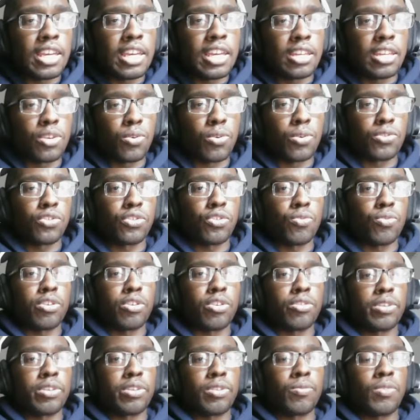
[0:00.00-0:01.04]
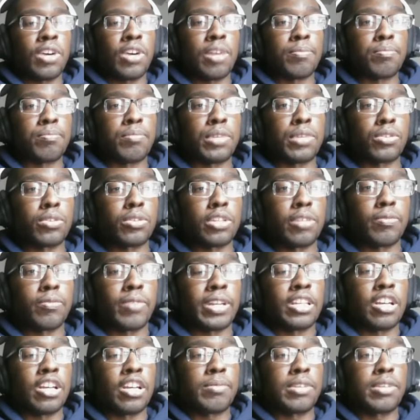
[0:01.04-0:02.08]
And of course, you're wondering why I'm bundled up
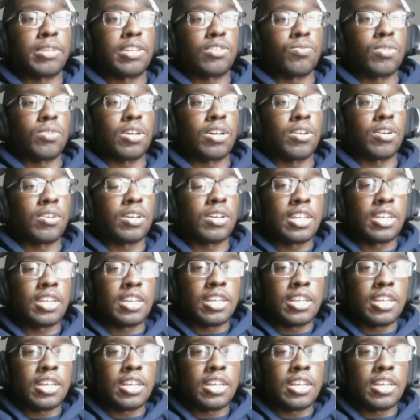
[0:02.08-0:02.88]
right now, because, well,